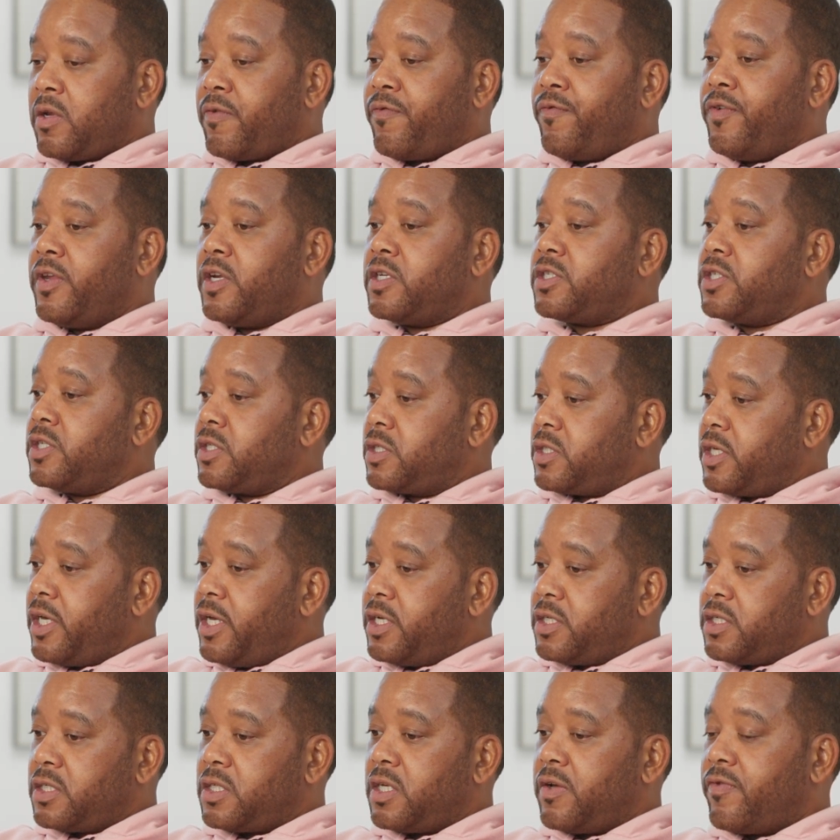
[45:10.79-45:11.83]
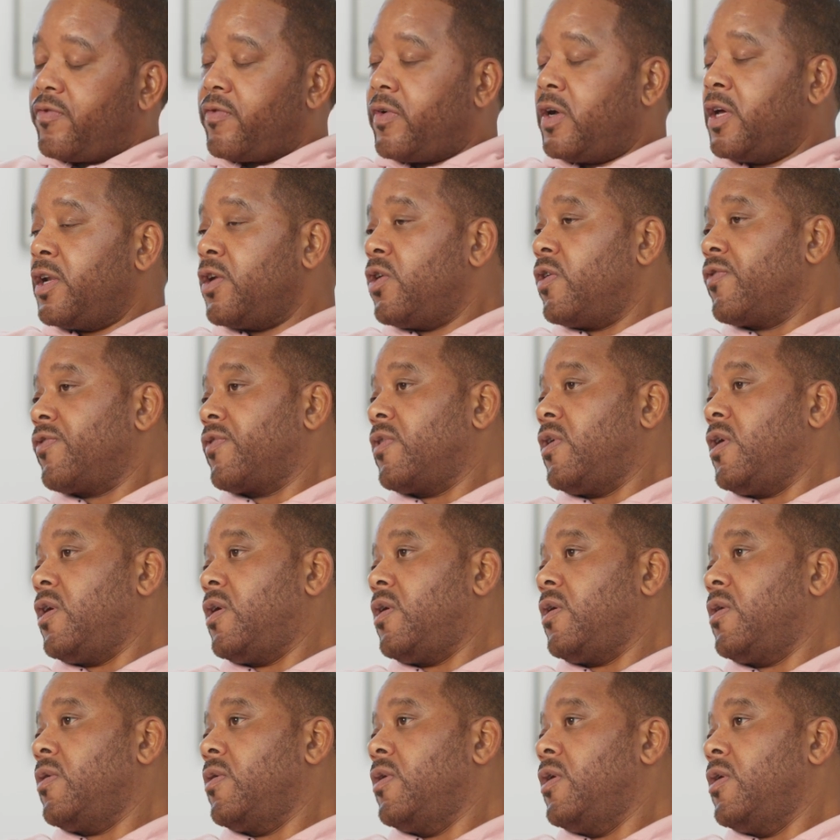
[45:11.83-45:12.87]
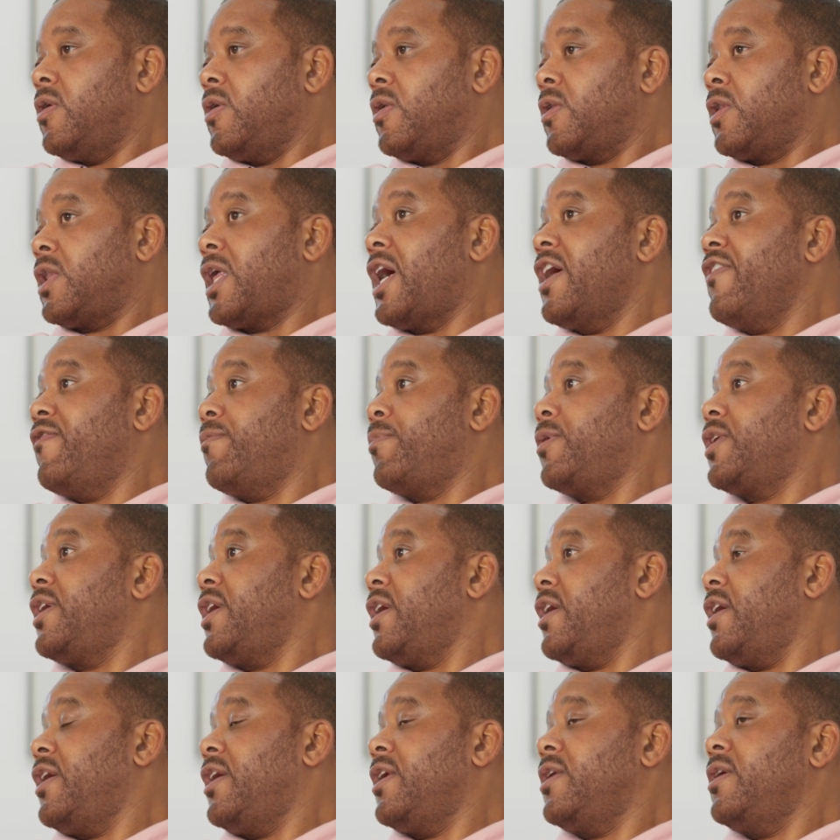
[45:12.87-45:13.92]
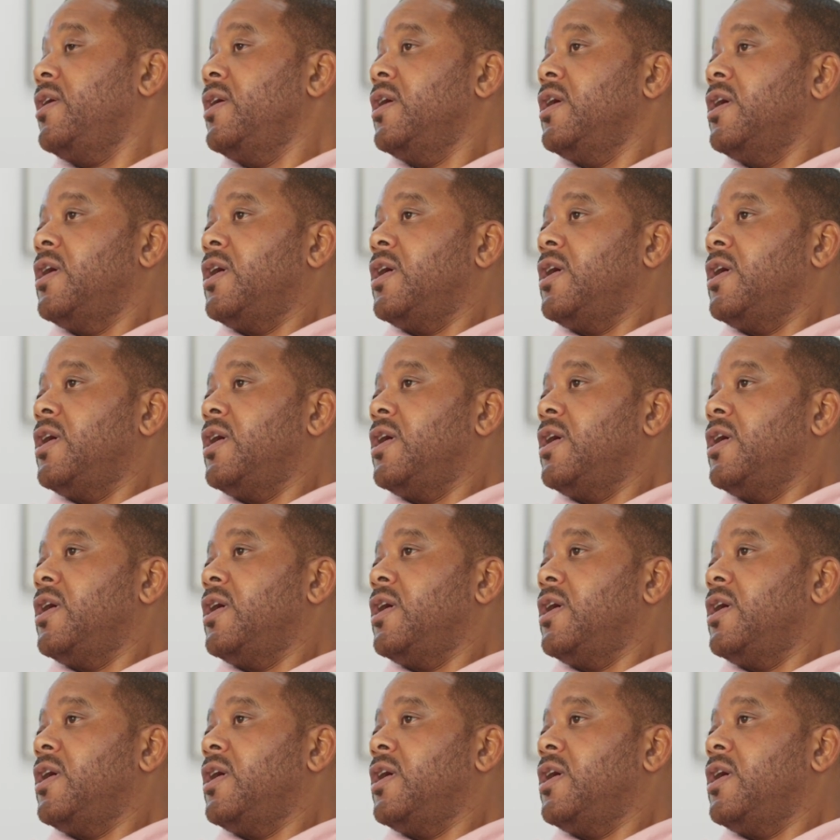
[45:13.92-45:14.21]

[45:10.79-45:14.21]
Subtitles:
finishing stages of an overall life plan